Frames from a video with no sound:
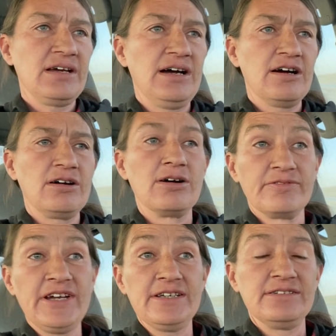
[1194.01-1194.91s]
Our
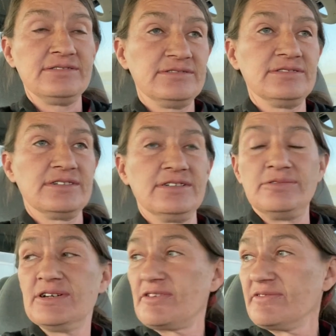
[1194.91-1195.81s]
vet,
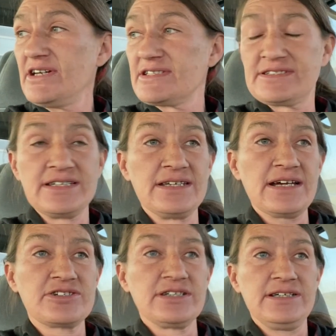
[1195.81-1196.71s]
one of our vets, didn't
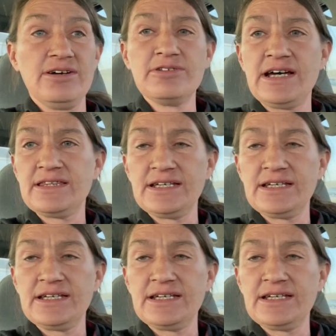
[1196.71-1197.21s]
actually know that.